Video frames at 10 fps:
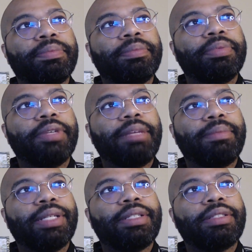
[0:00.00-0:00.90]
pretty
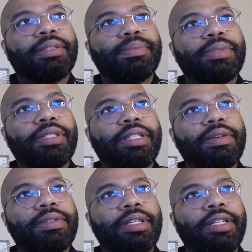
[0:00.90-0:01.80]
much
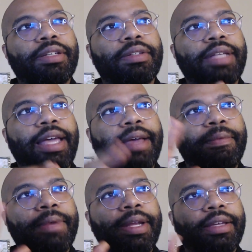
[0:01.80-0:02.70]
seals the deal
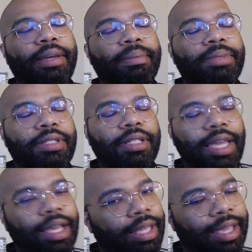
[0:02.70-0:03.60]
that when it comes to
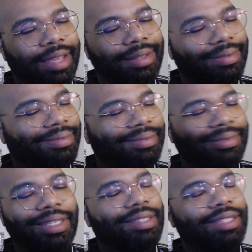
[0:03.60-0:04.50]
Elliot,
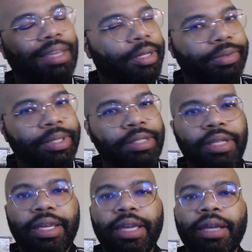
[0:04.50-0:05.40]
there's something
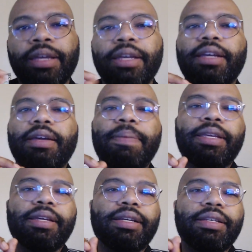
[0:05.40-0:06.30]
twisted there,
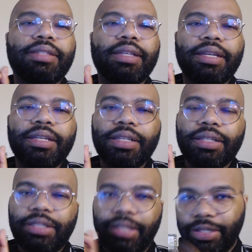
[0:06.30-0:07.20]
because
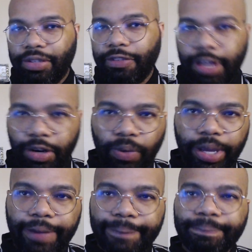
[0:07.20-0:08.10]
she's a
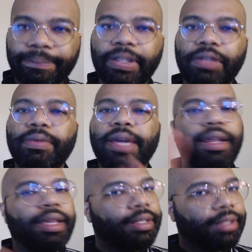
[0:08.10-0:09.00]
runaway who
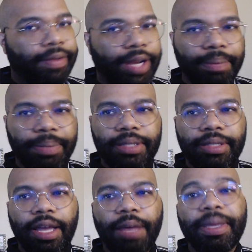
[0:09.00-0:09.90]
Elliot discovered at a bus
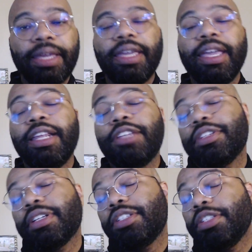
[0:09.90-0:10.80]
stop, and he
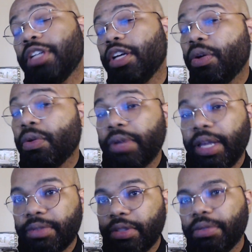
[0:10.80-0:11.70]
took her
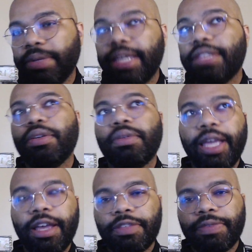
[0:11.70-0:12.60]
to his old
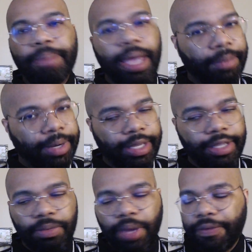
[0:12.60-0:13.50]
house for back when
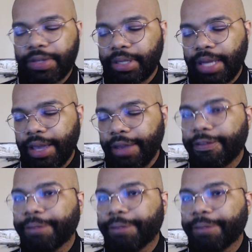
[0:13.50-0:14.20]
his wife was alive.